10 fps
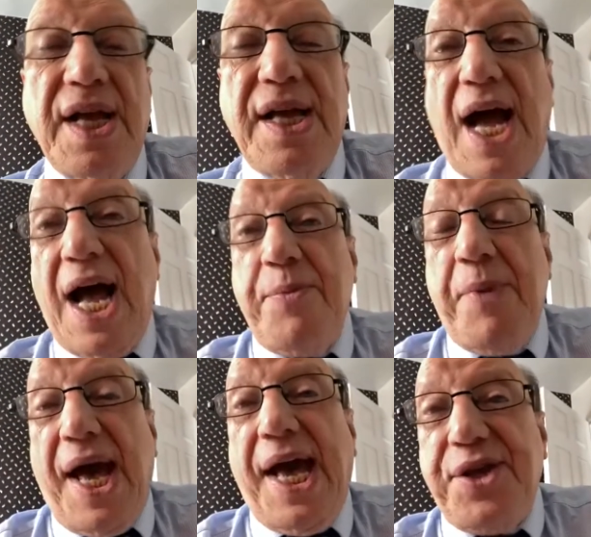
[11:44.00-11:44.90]
I'm
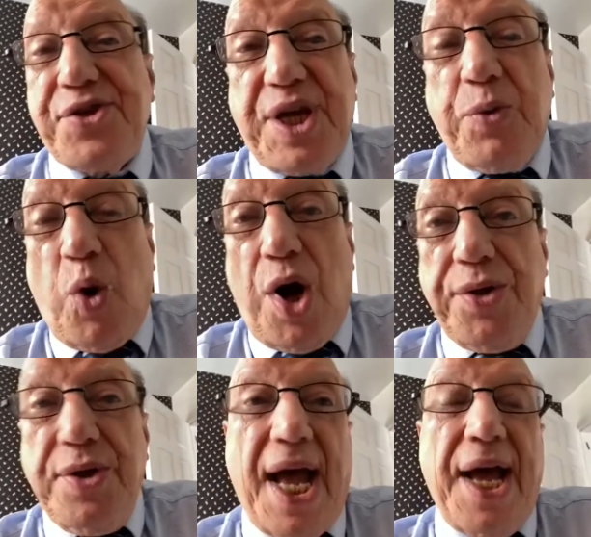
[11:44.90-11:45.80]

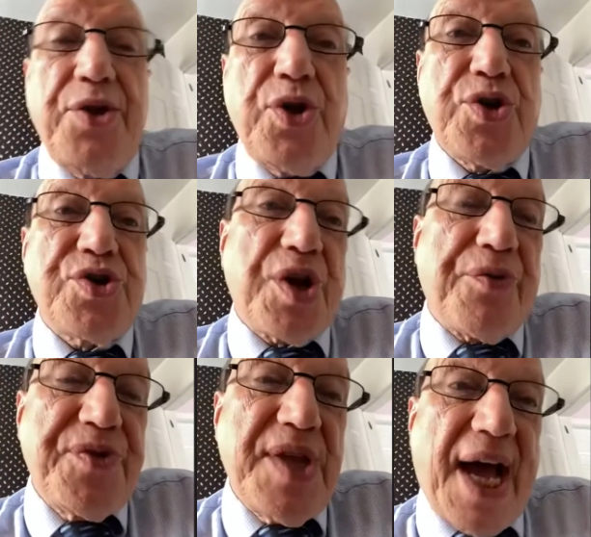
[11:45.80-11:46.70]
81, 9 years off
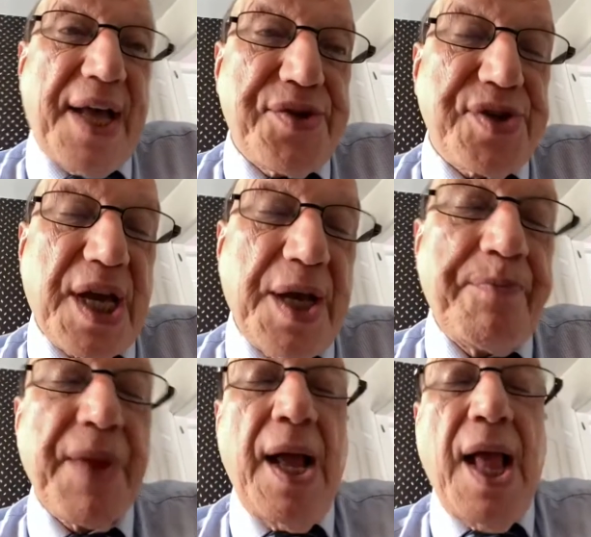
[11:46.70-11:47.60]
90.
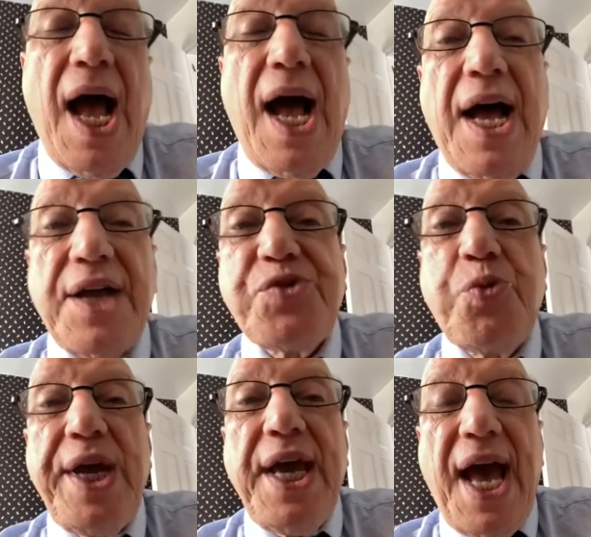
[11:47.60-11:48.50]
As
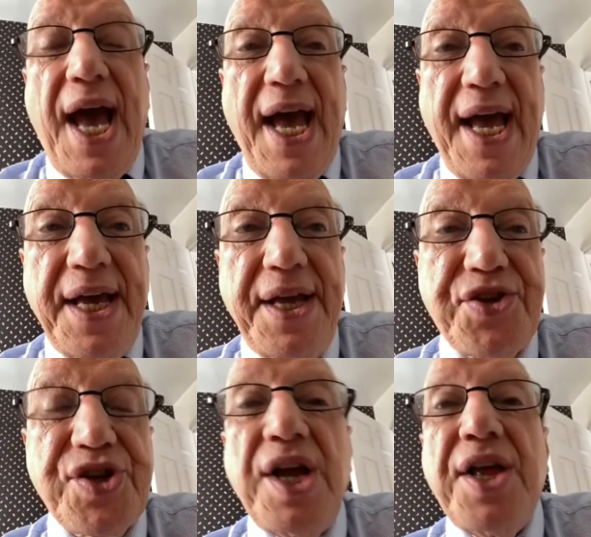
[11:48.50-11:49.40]
we
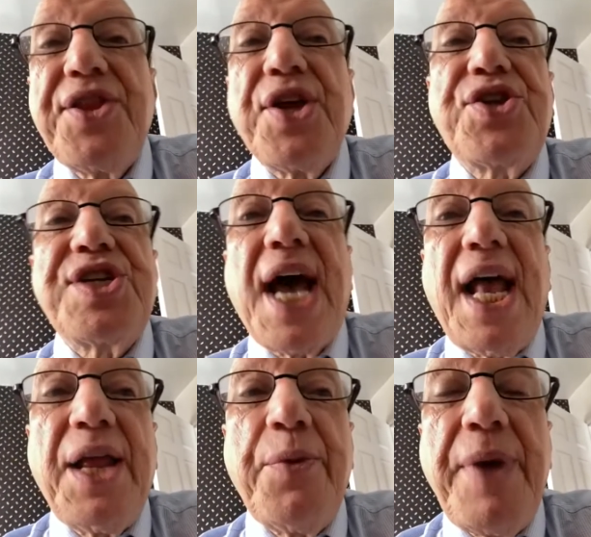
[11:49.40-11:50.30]
age, the
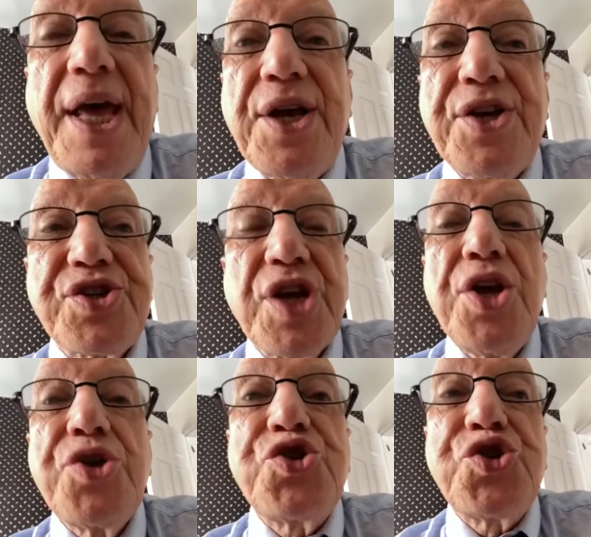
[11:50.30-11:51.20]
telomeres
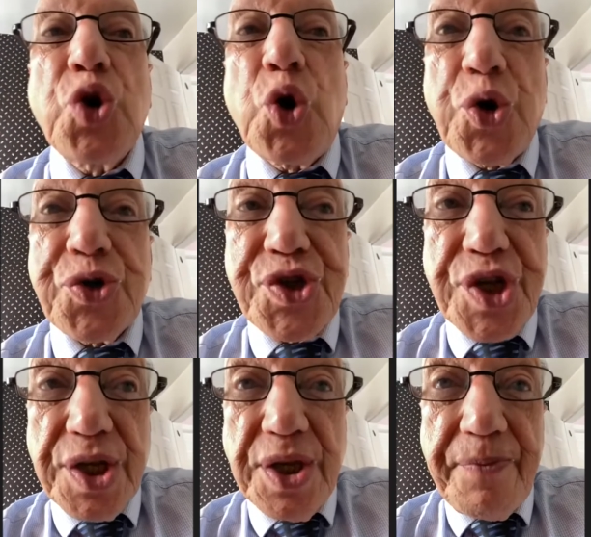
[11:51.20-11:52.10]

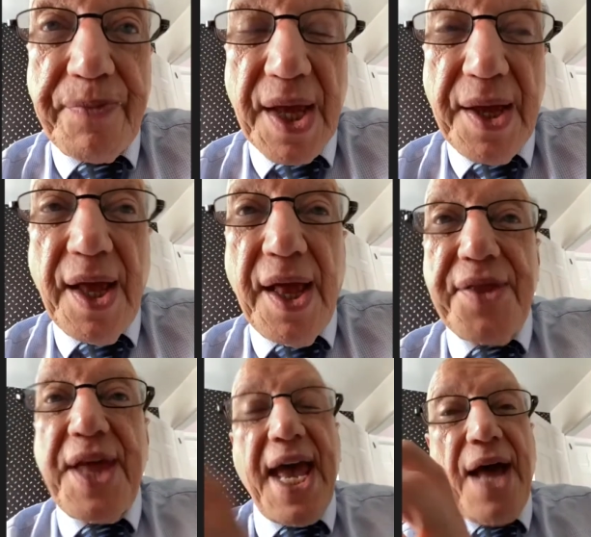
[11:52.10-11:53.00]
shorten.
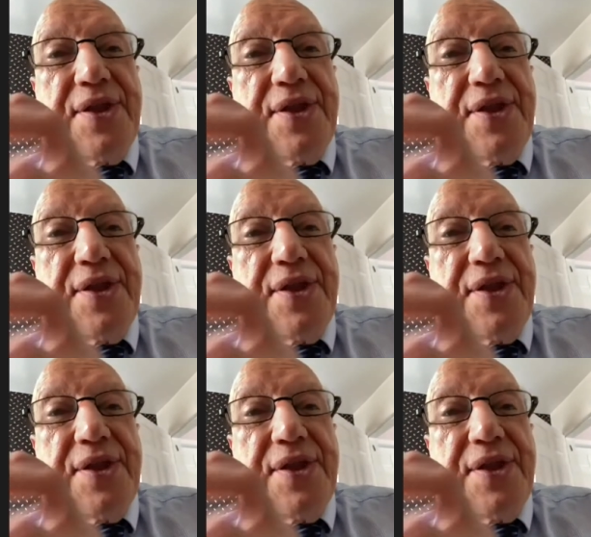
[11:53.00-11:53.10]
They